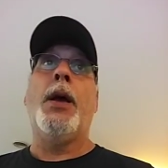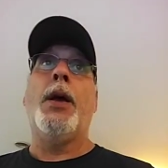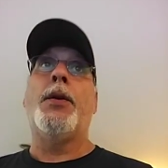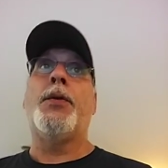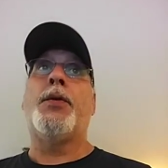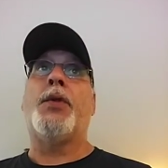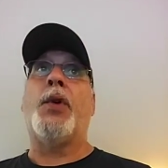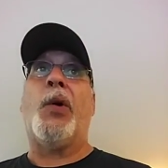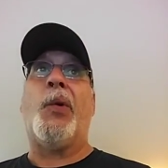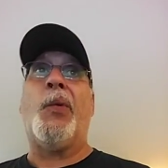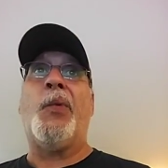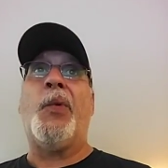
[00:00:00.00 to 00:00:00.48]

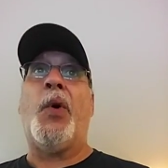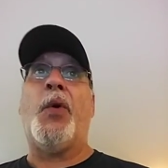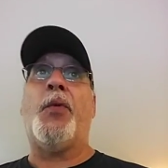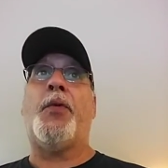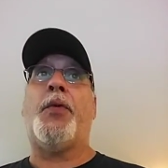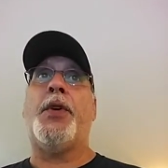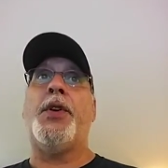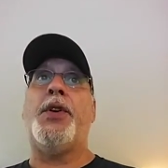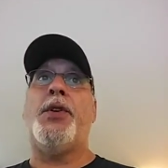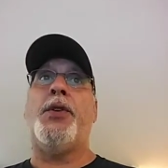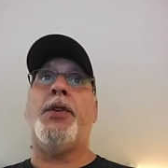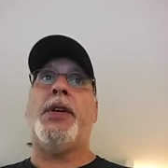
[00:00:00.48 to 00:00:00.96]
So
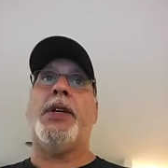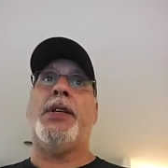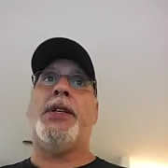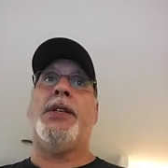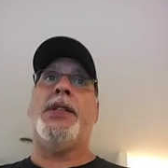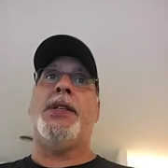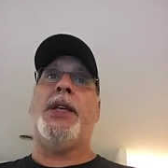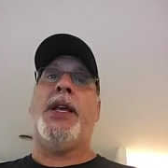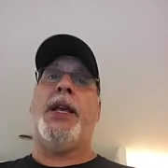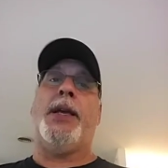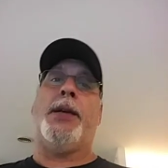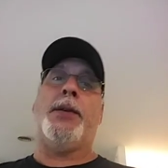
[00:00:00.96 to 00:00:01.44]
hopefully you
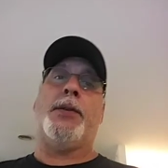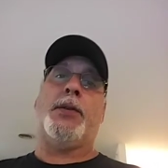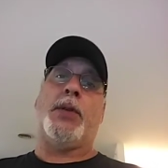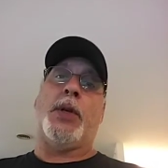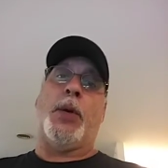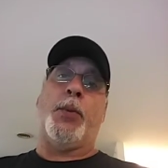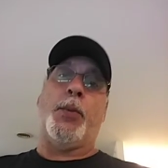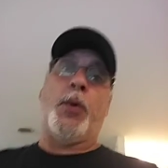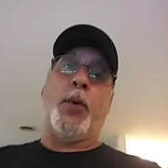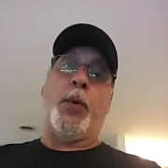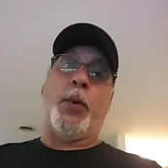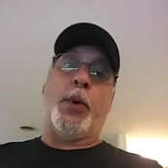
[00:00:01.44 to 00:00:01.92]
can take
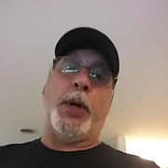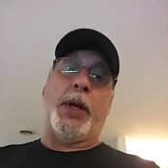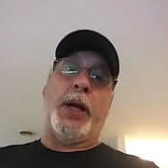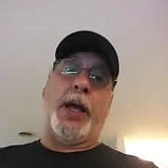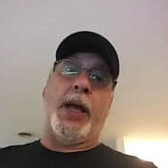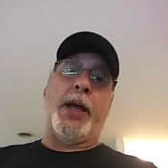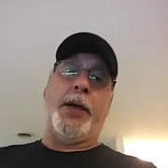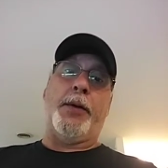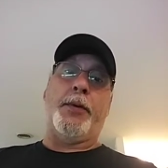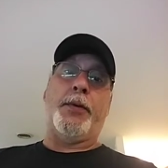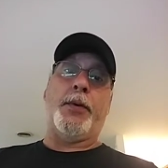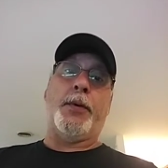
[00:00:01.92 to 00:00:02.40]
some of what
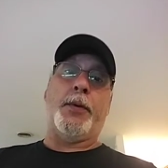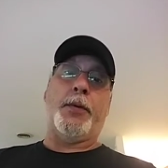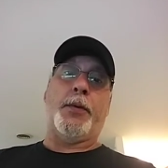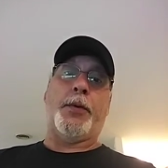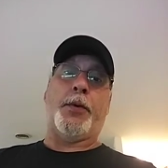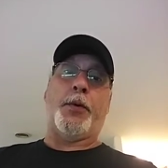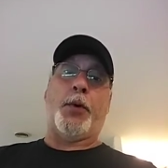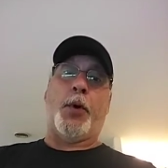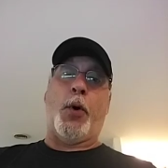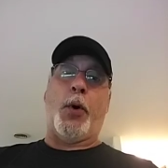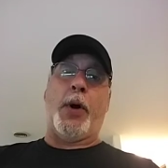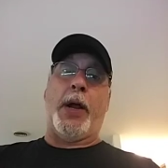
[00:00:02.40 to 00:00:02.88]
I've
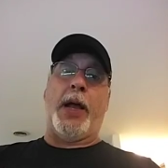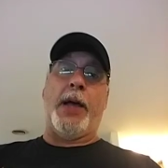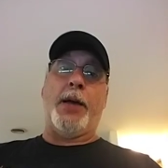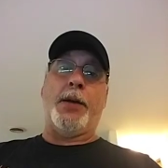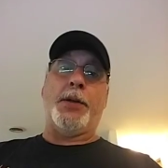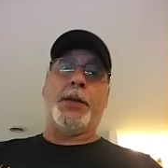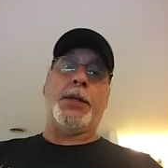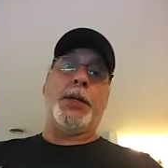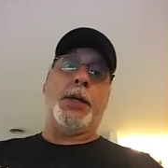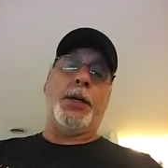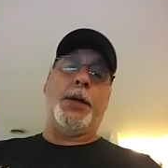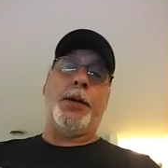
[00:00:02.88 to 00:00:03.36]
thrown
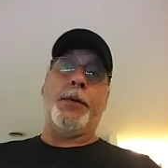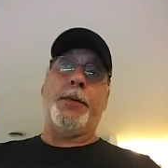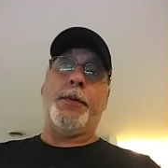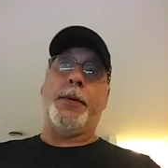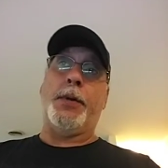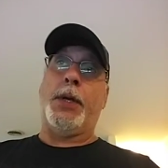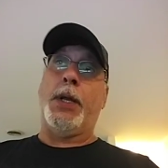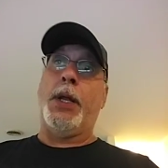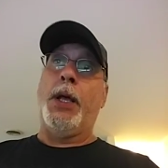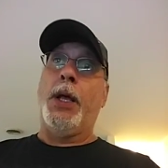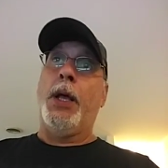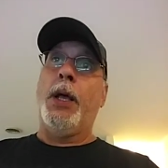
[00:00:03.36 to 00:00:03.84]
out to you
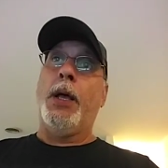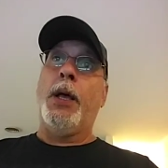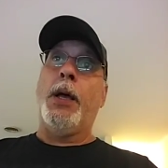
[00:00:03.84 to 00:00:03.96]
and